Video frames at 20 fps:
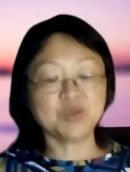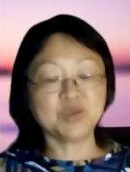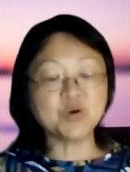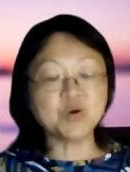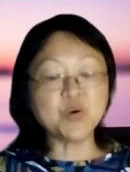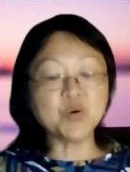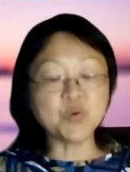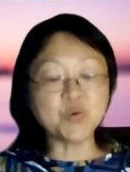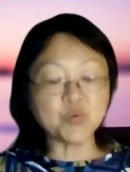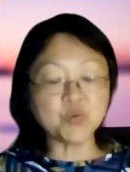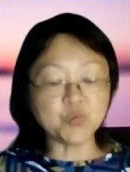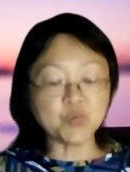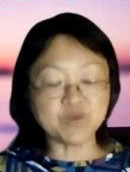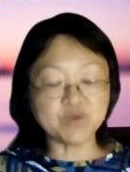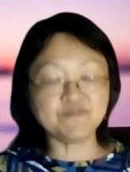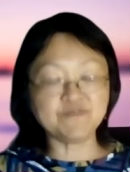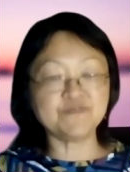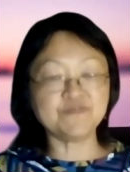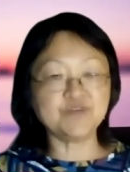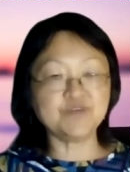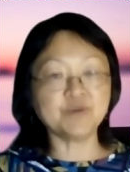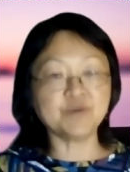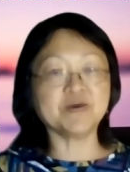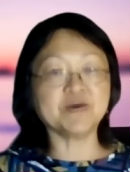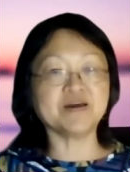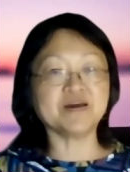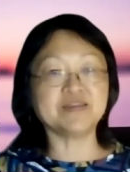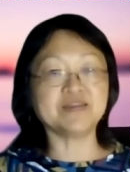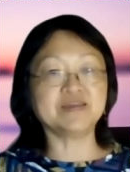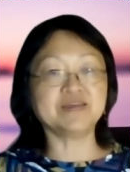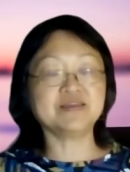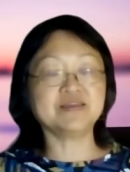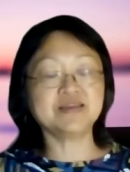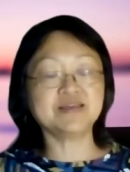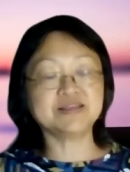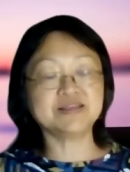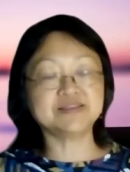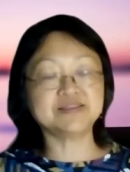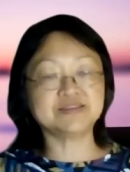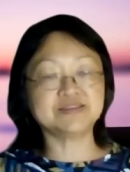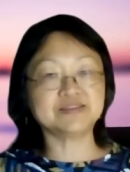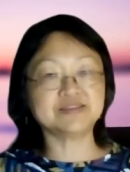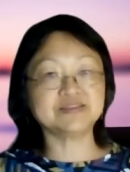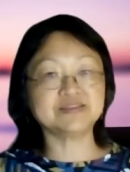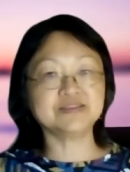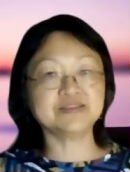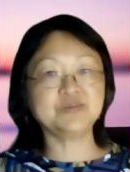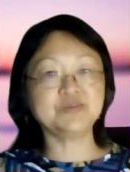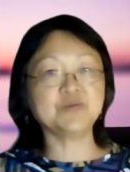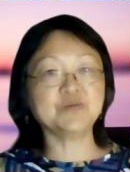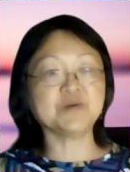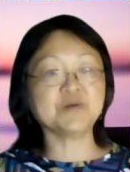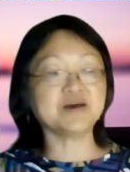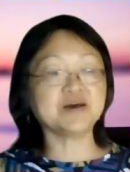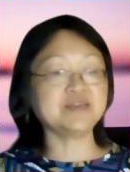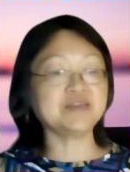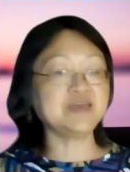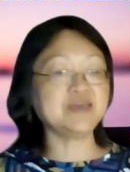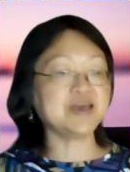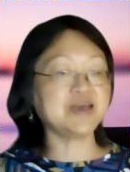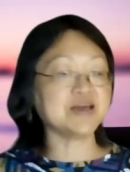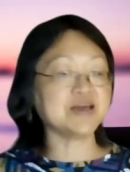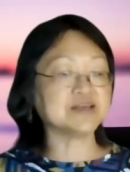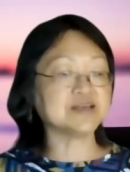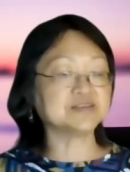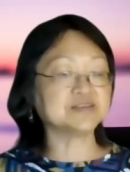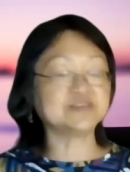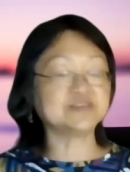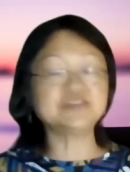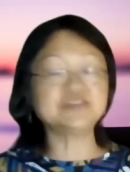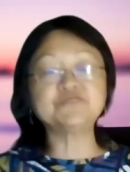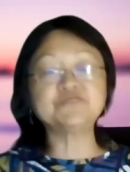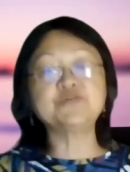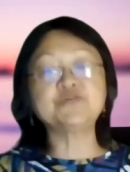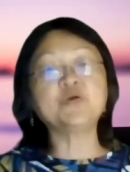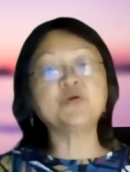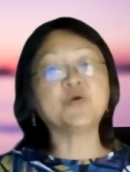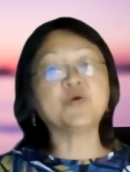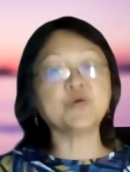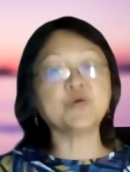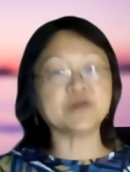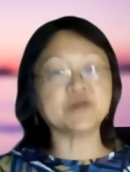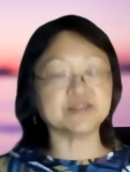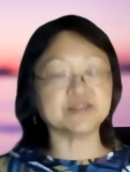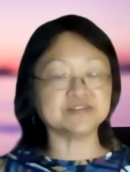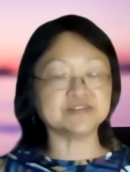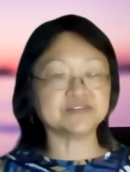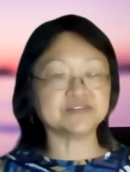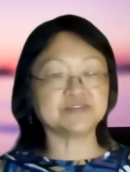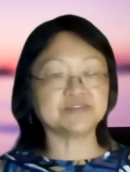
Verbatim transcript: Go with your body. Your body has different organs.